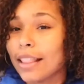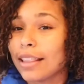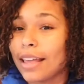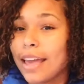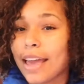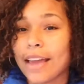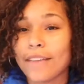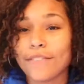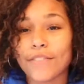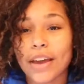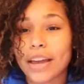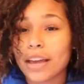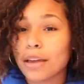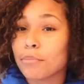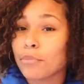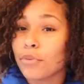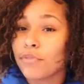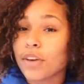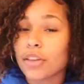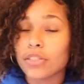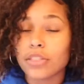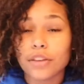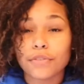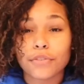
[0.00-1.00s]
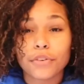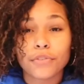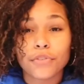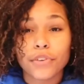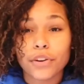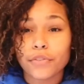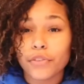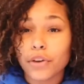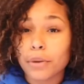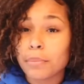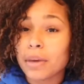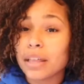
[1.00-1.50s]
LA, if I can move out there for
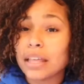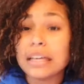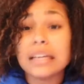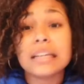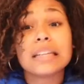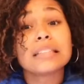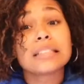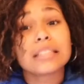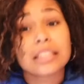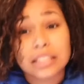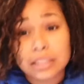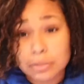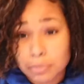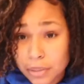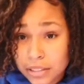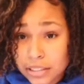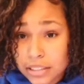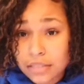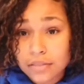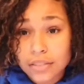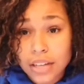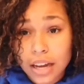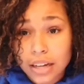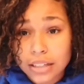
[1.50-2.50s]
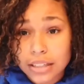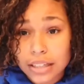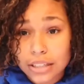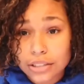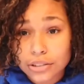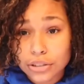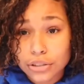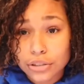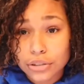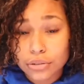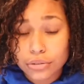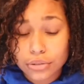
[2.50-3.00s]
free for a month, it is expensive down there
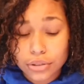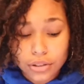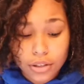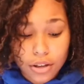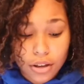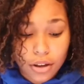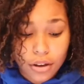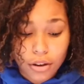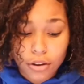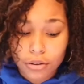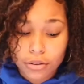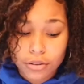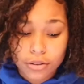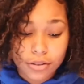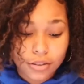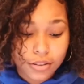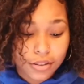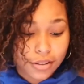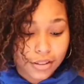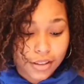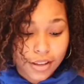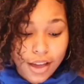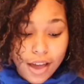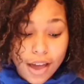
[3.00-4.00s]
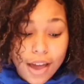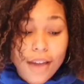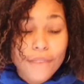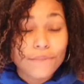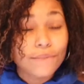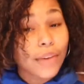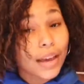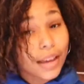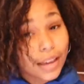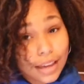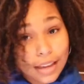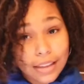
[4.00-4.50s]
too, so
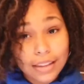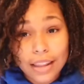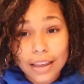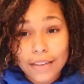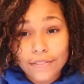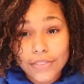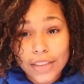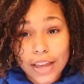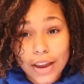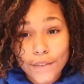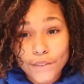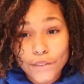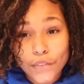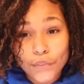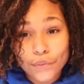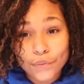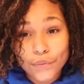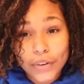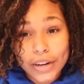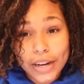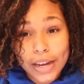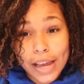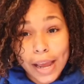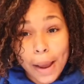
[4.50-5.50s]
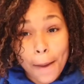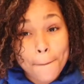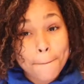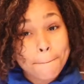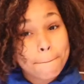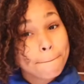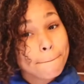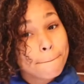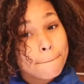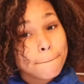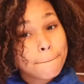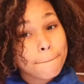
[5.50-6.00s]
if I can live there for free,
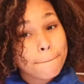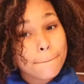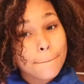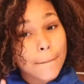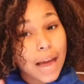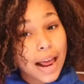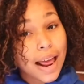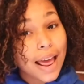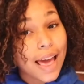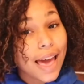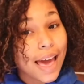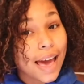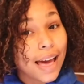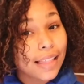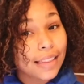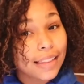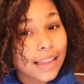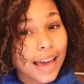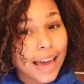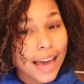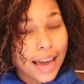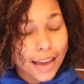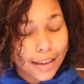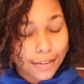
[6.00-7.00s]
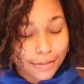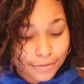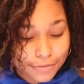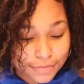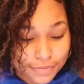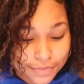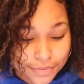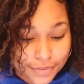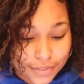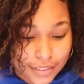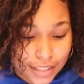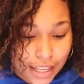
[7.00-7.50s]
LA,
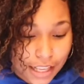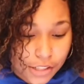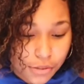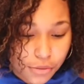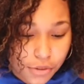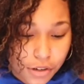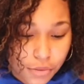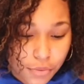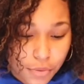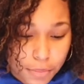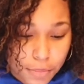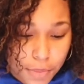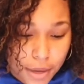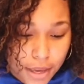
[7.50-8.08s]
that's what it would